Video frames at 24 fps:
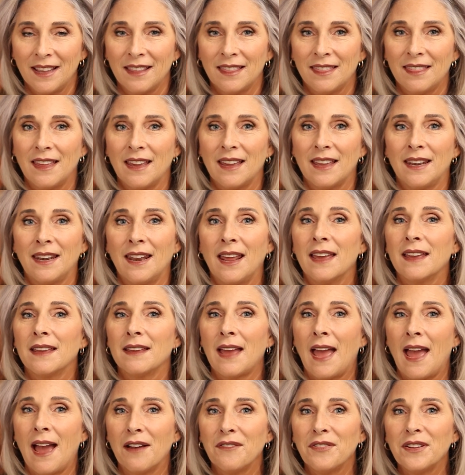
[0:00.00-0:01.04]
then
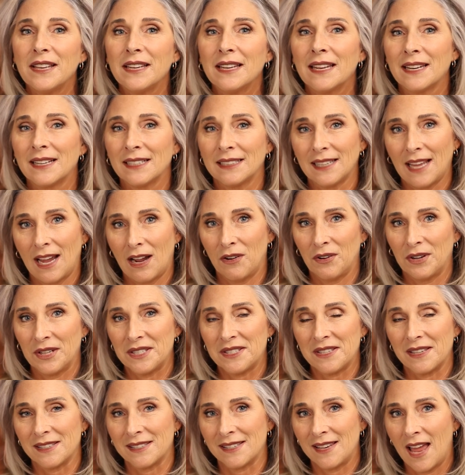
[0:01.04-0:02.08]
having an
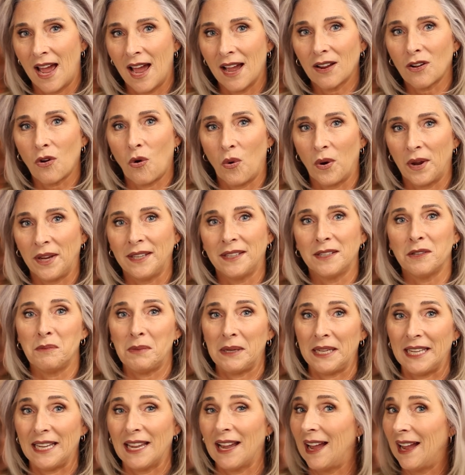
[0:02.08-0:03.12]
allowance is not going to
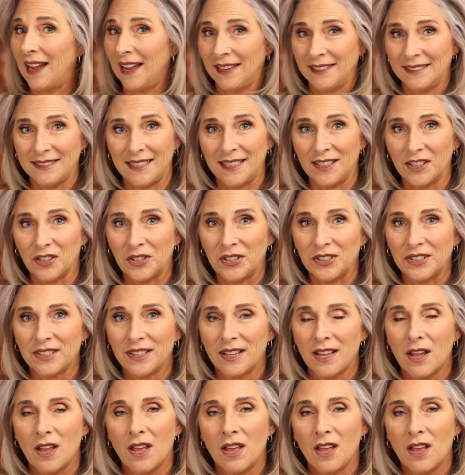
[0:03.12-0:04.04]
be ideal.